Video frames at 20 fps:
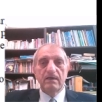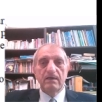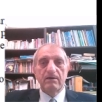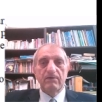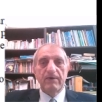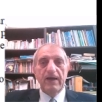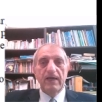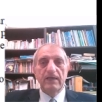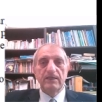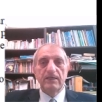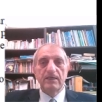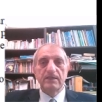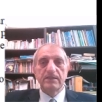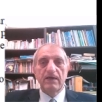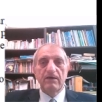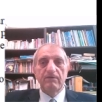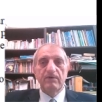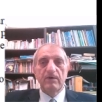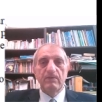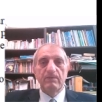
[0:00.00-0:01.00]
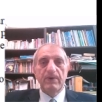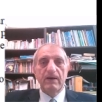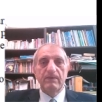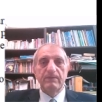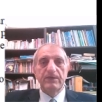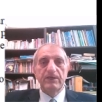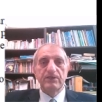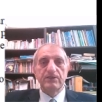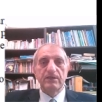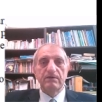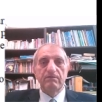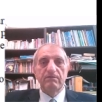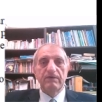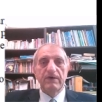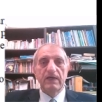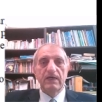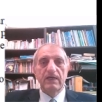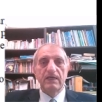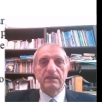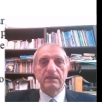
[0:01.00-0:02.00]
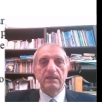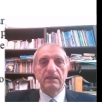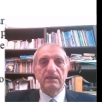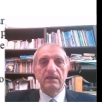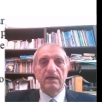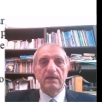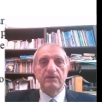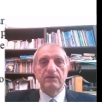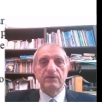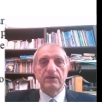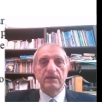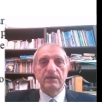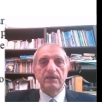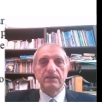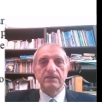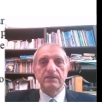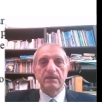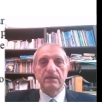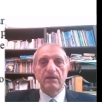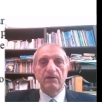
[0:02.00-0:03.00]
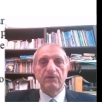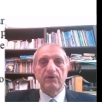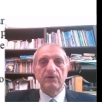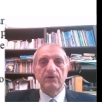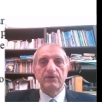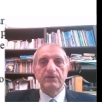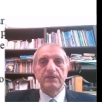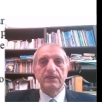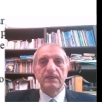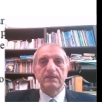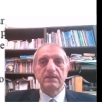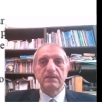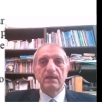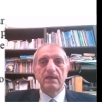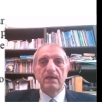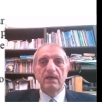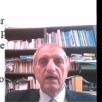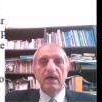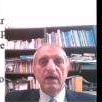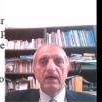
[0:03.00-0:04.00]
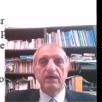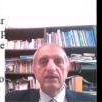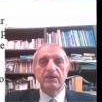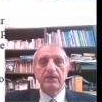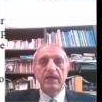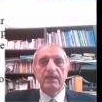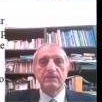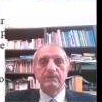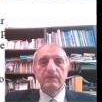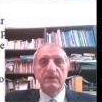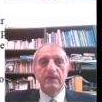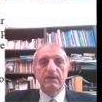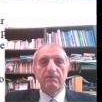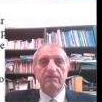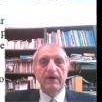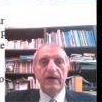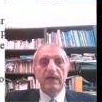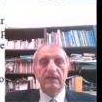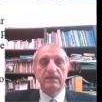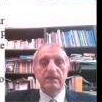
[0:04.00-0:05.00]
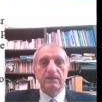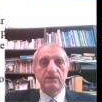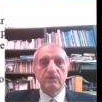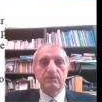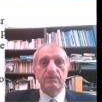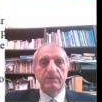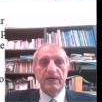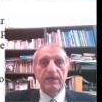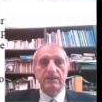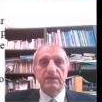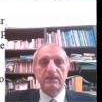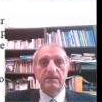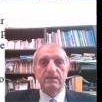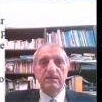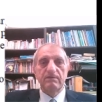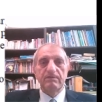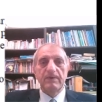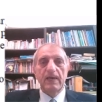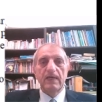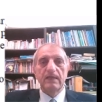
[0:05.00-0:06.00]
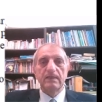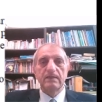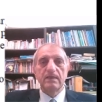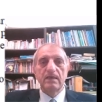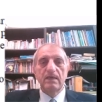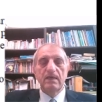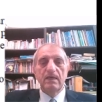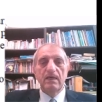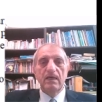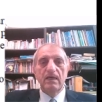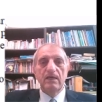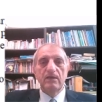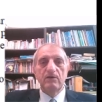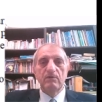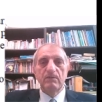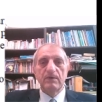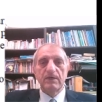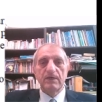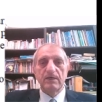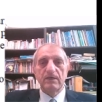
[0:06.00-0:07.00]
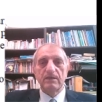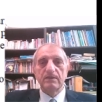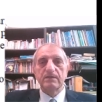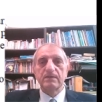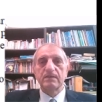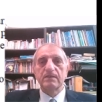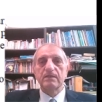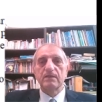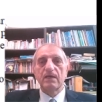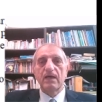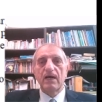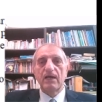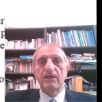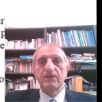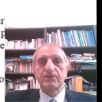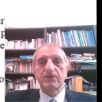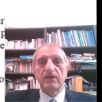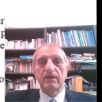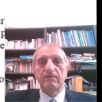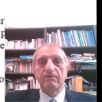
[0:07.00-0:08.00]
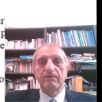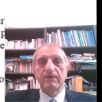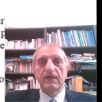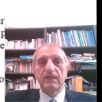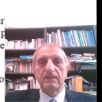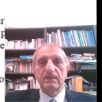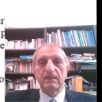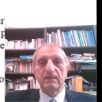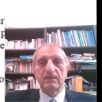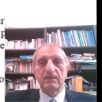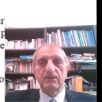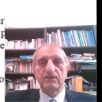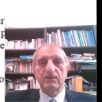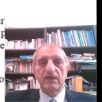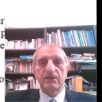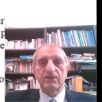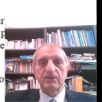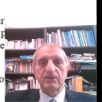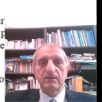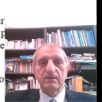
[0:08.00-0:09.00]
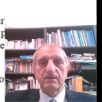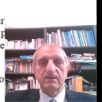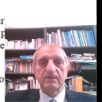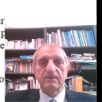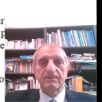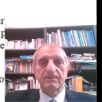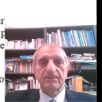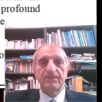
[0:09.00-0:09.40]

Her writings have been published in various literary journals and anthologies, and she has been invited to participate innumerable cultural events and discussions.